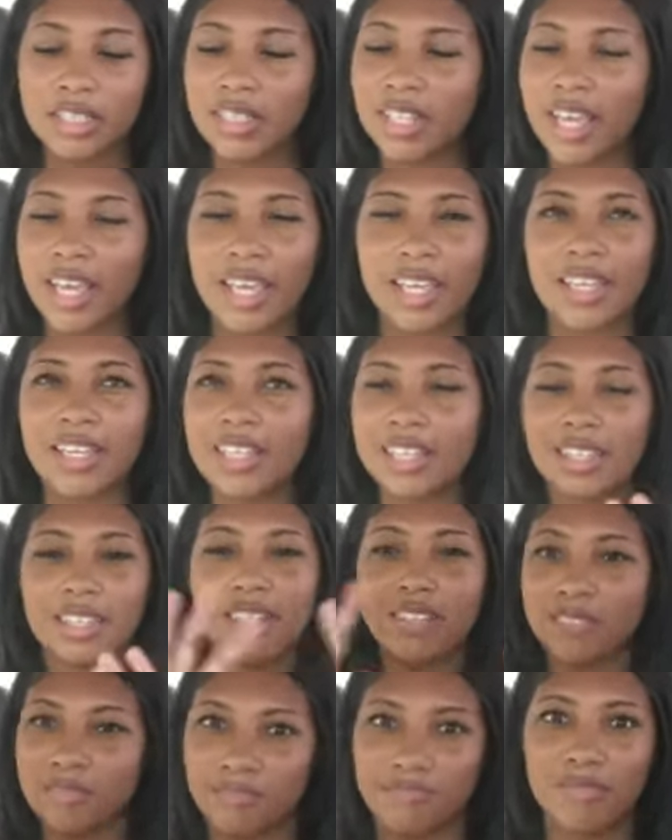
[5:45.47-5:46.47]
Like,
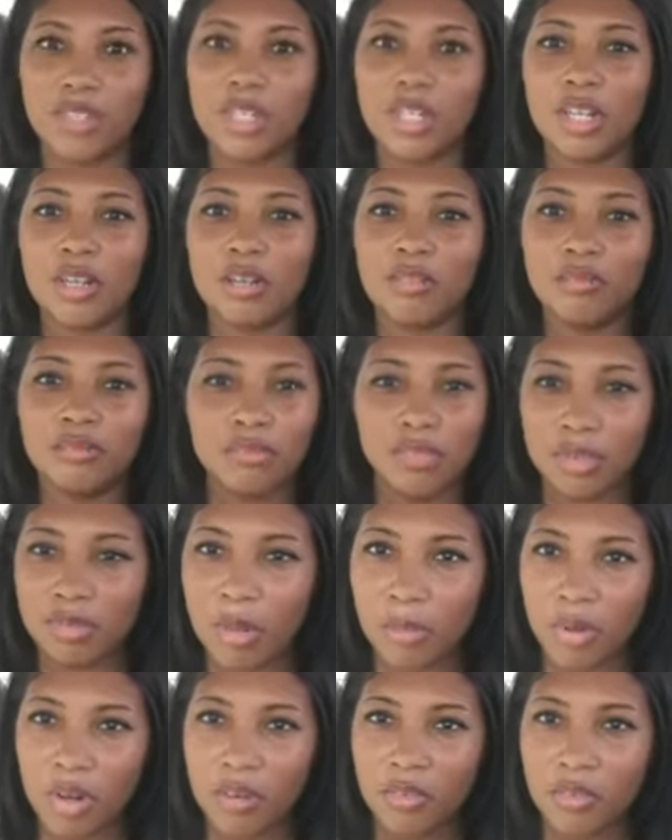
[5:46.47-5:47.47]
you know, it's
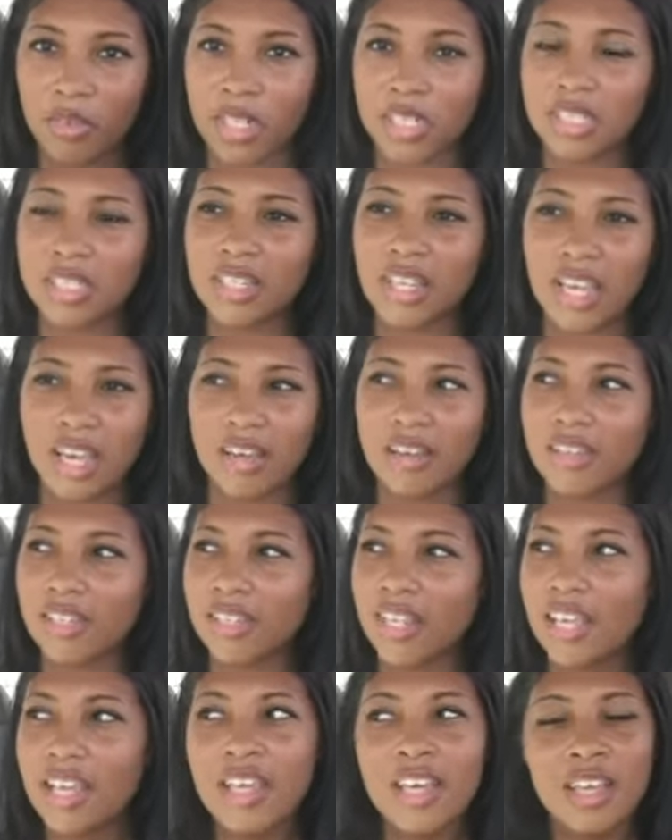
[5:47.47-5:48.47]
my preference. So, y'all
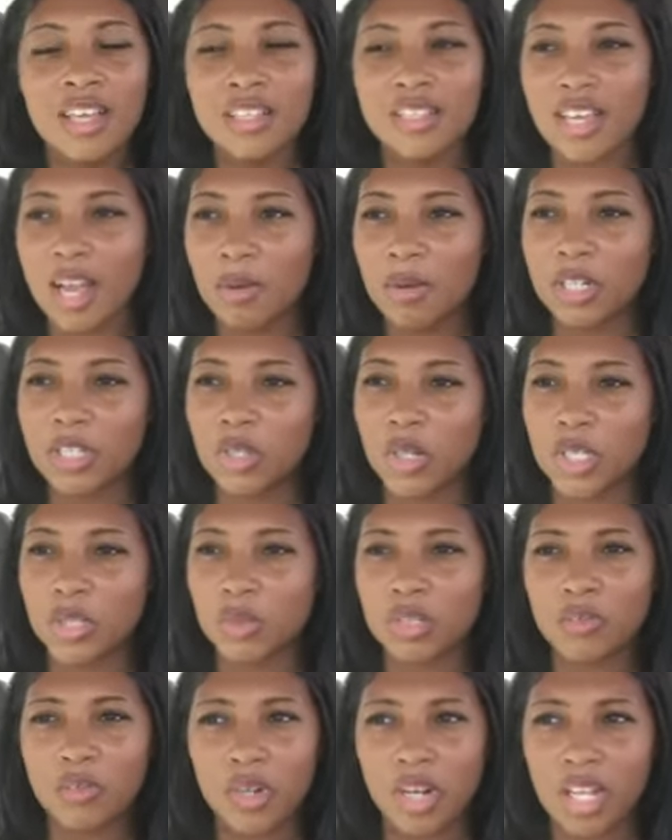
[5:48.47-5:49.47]
want to charge
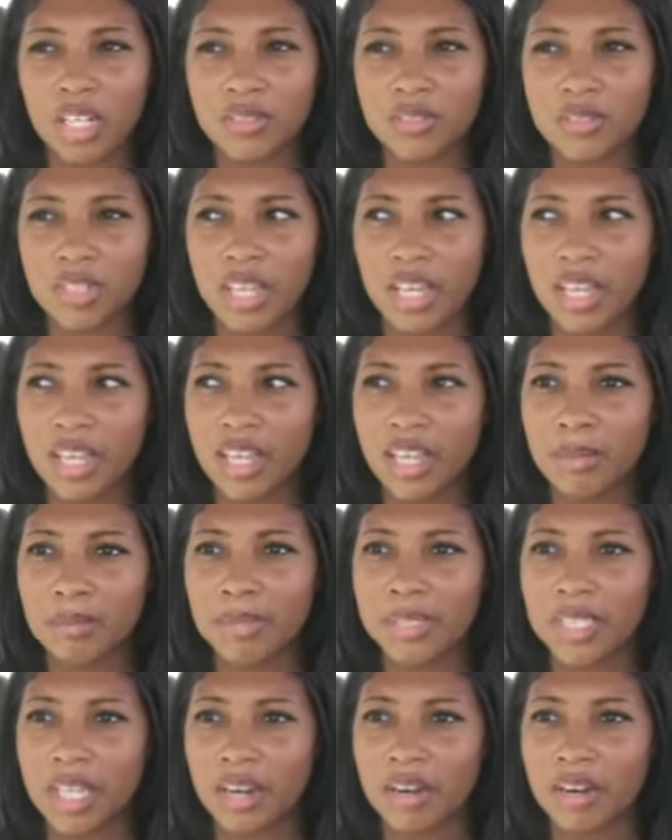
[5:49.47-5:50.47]
$24 for that? I'm
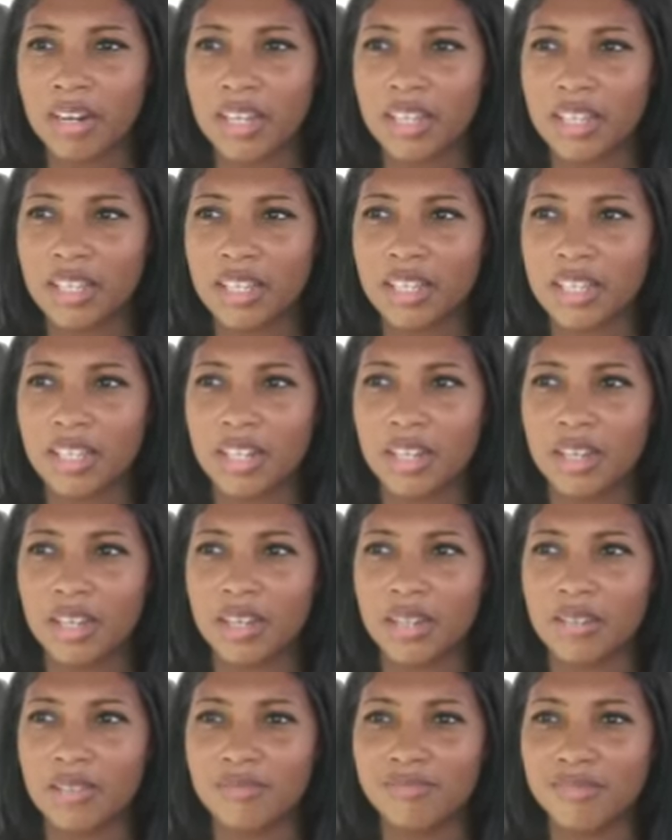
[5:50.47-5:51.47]
sorry. You
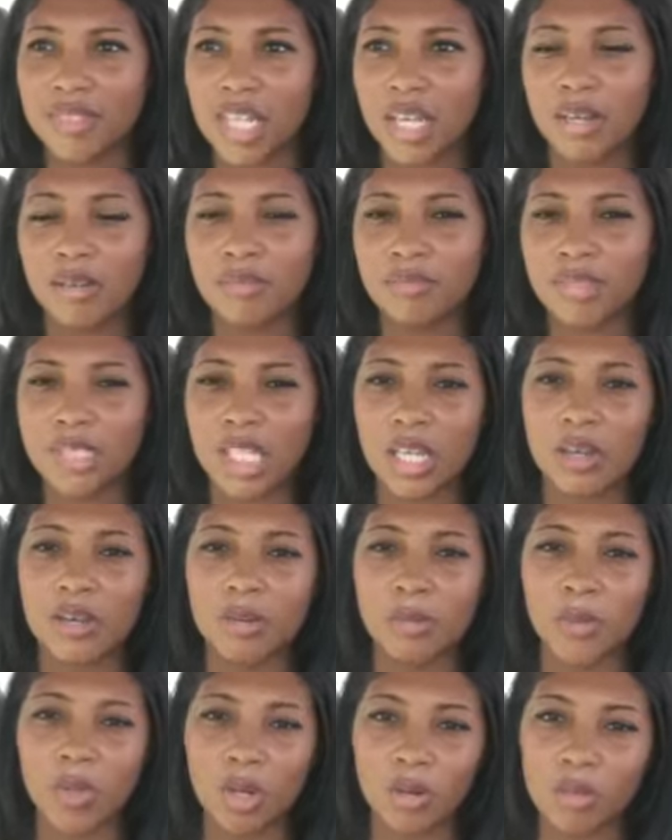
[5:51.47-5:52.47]
know, no. So,
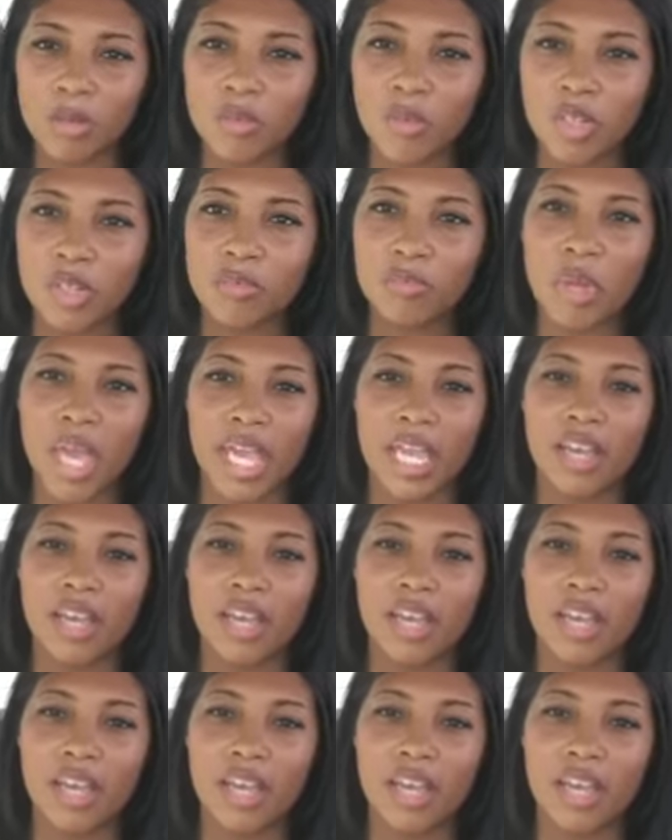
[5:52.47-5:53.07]
I'm going with what